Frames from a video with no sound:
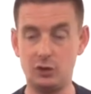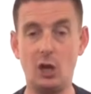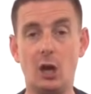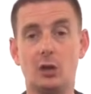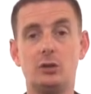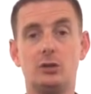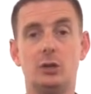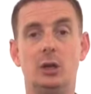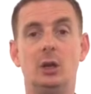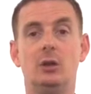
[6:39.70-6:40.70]
touch
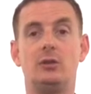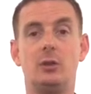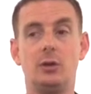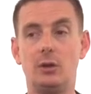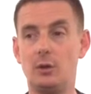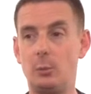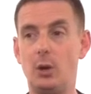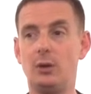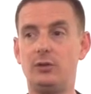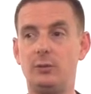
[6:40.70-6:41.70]
so that the
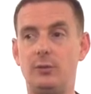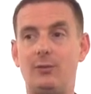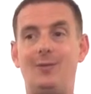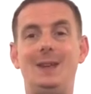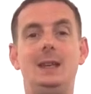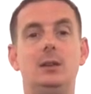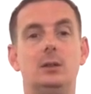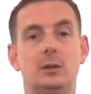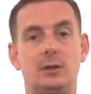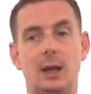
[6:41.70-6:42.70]
person
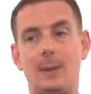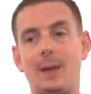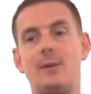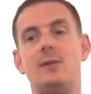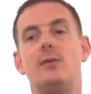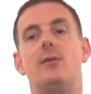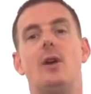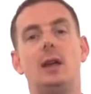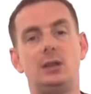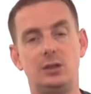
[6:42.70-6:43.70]
feels like they've
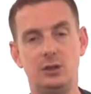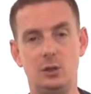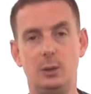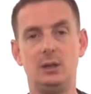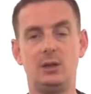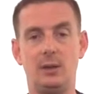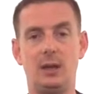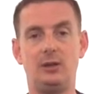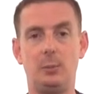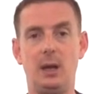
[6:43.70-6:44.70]
invited you into
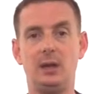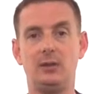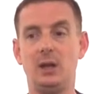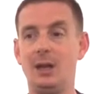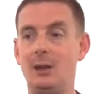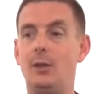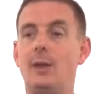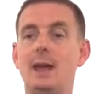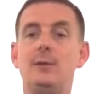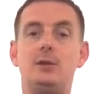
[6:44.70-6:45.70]
their space.
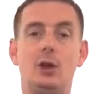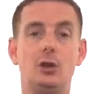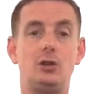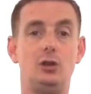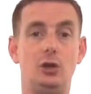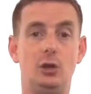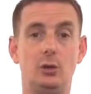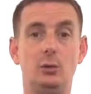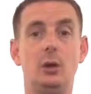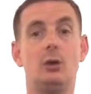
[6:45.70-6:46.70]
They've touched
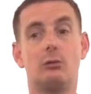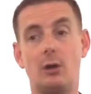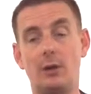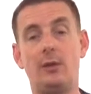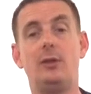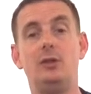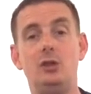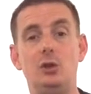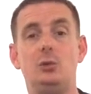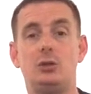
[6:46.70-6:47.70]
you rather than
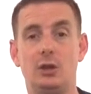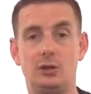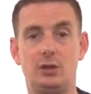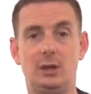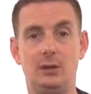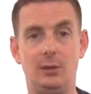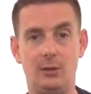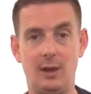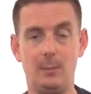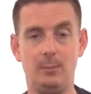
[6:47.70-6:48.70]
you touching
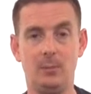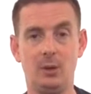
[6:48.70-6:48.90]
them.